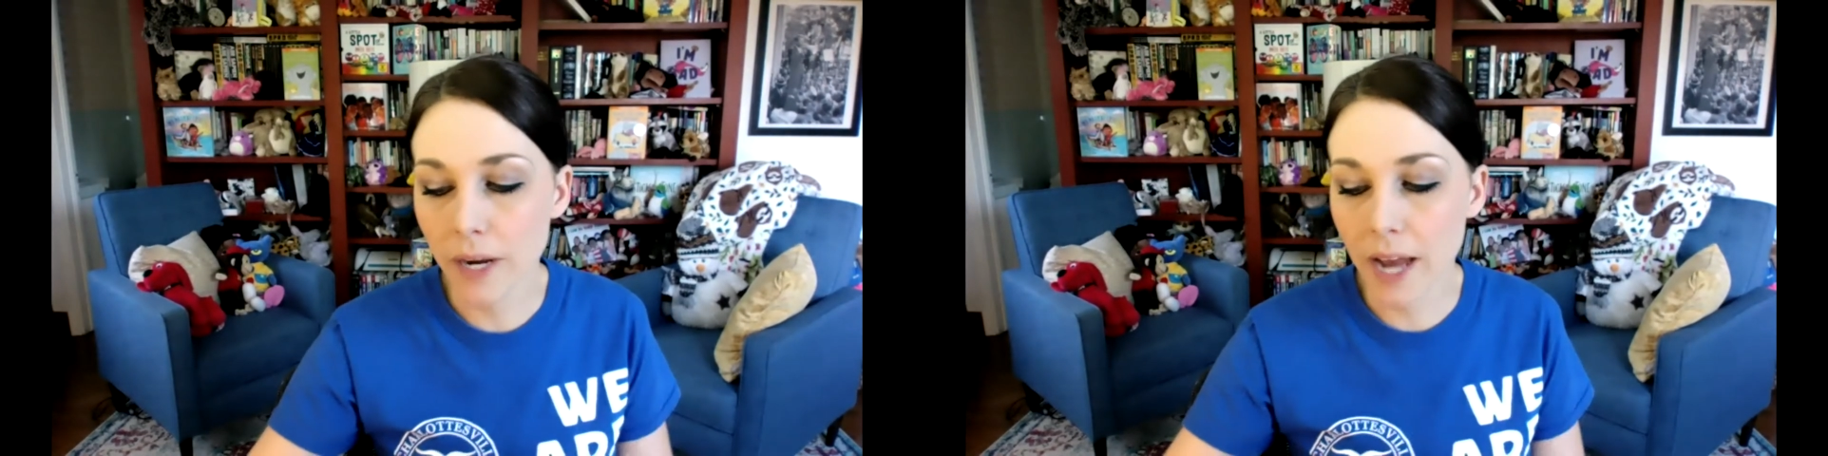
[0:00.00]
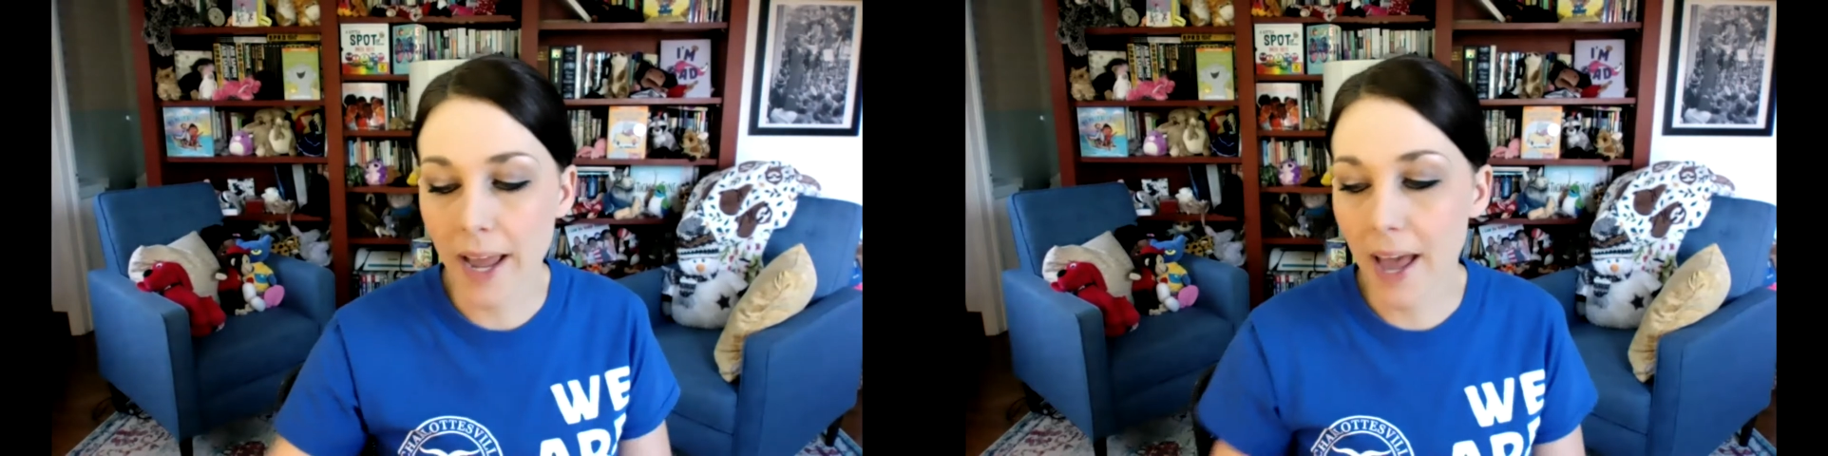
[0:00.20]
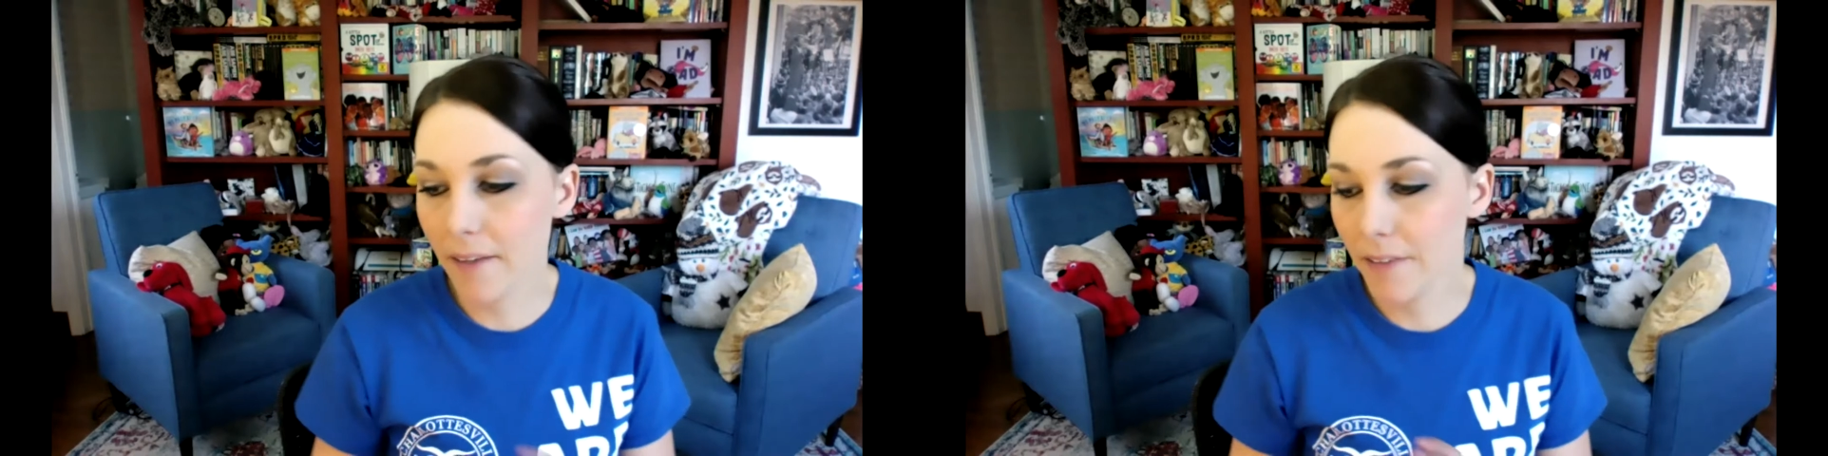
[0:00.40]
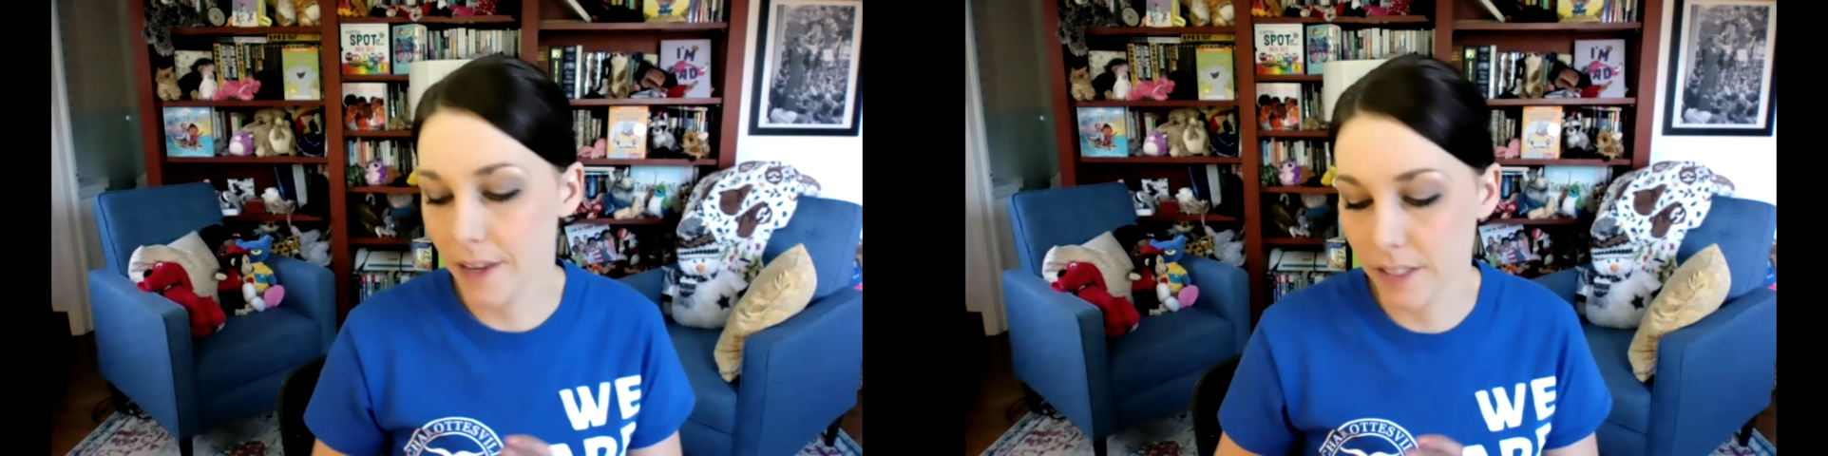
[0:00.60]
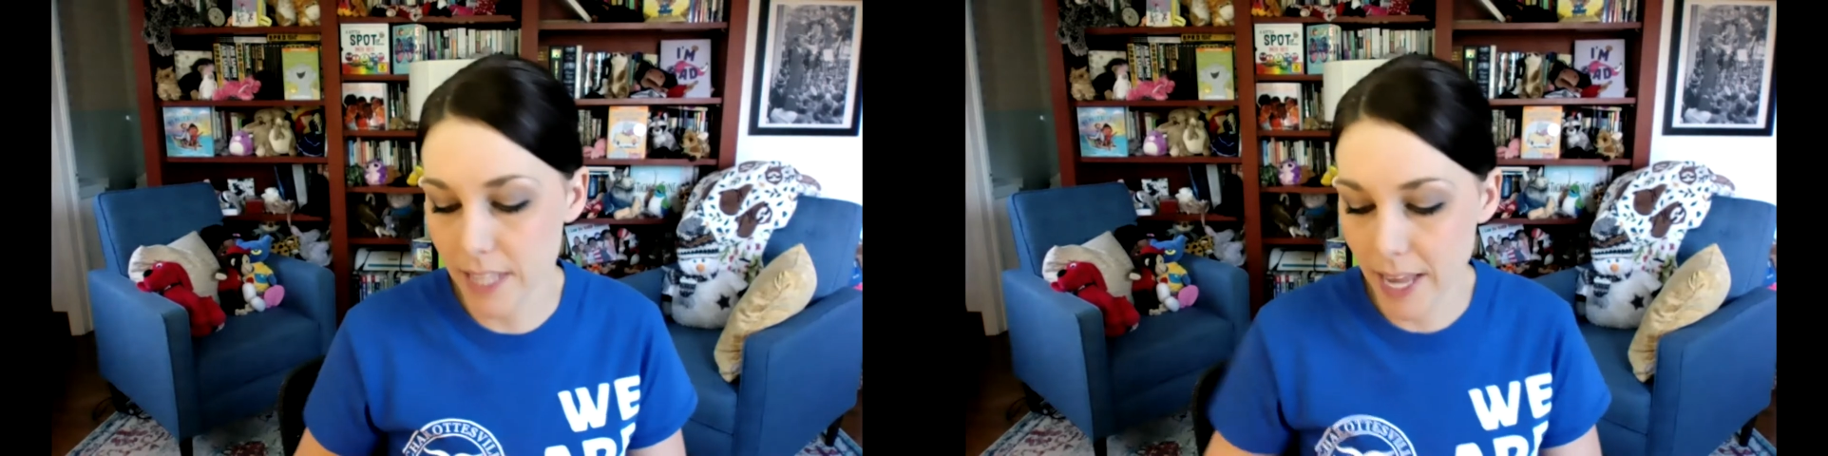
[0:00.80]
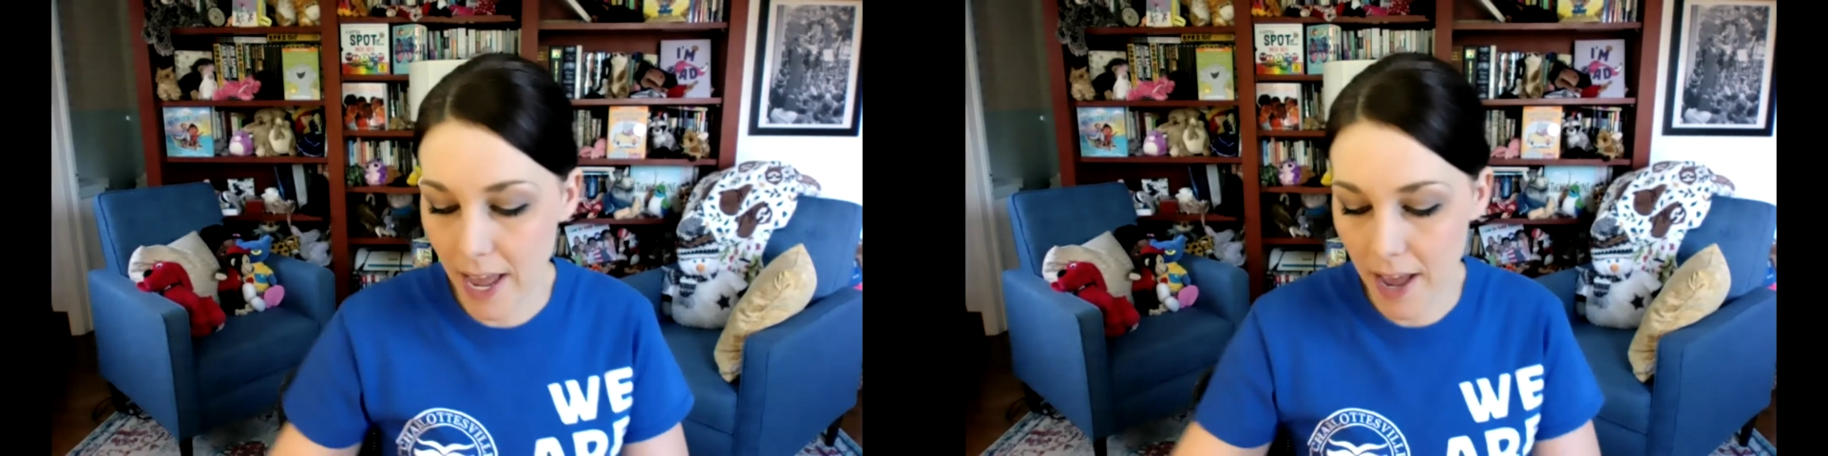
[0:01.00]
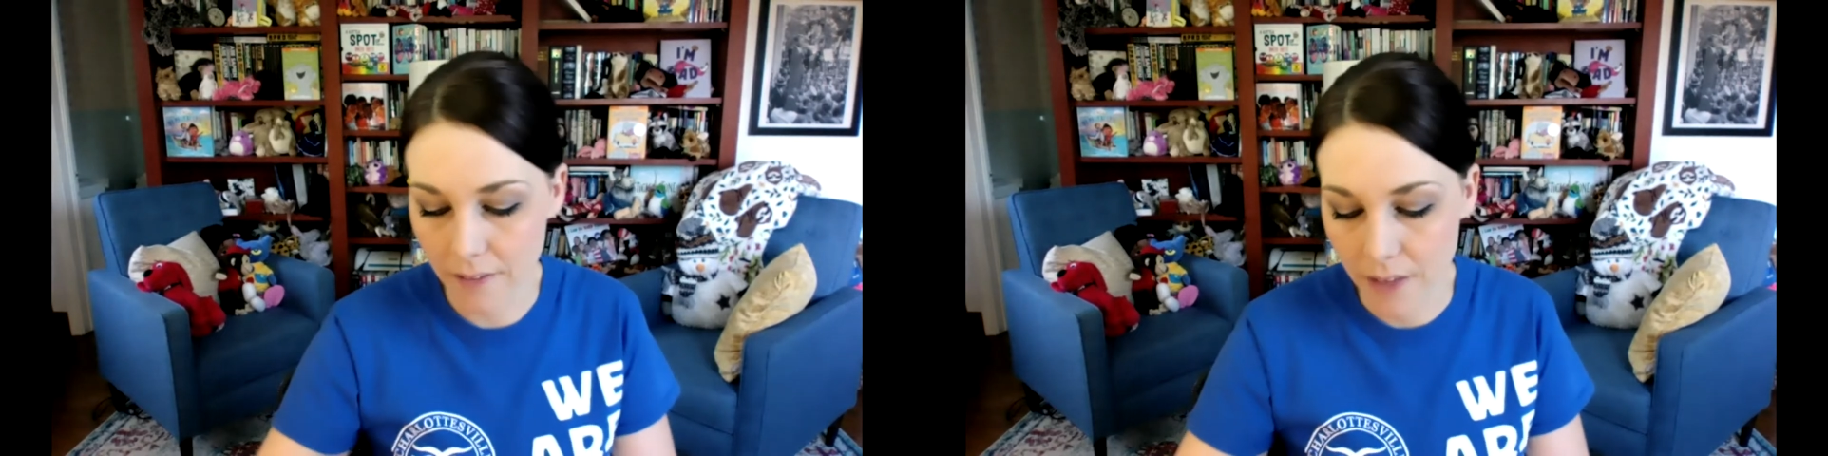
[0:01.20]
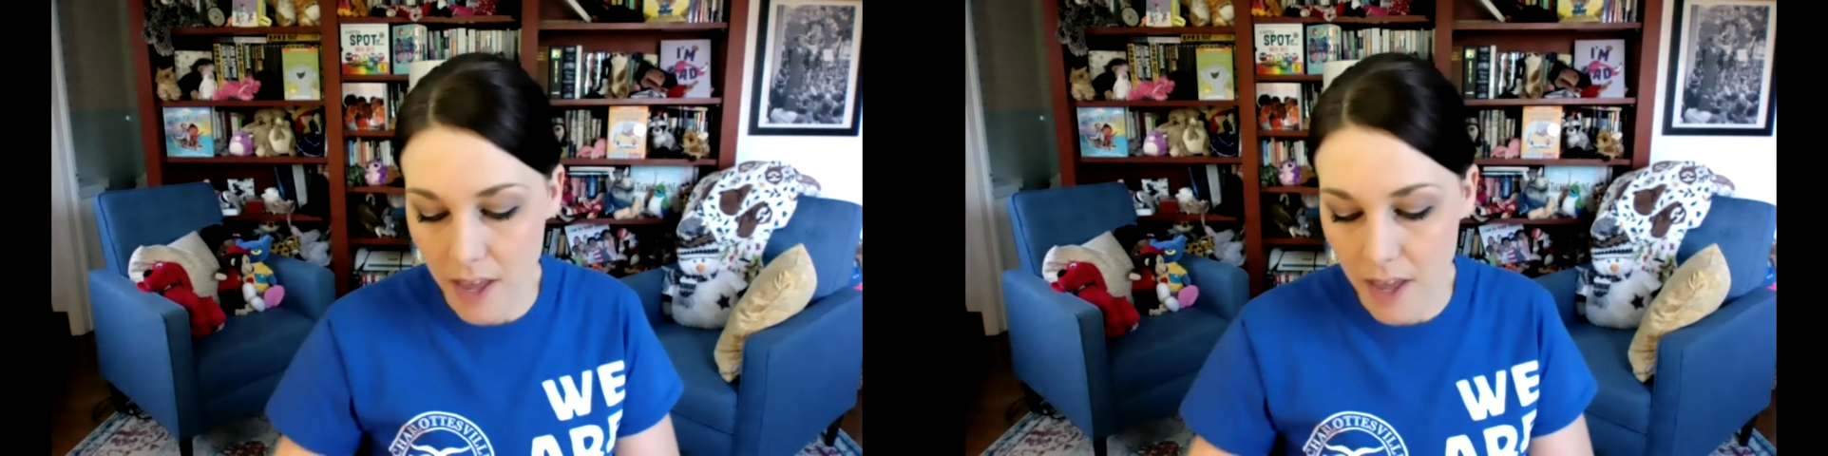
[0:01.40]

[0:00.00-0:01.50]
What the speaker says: I have here is I have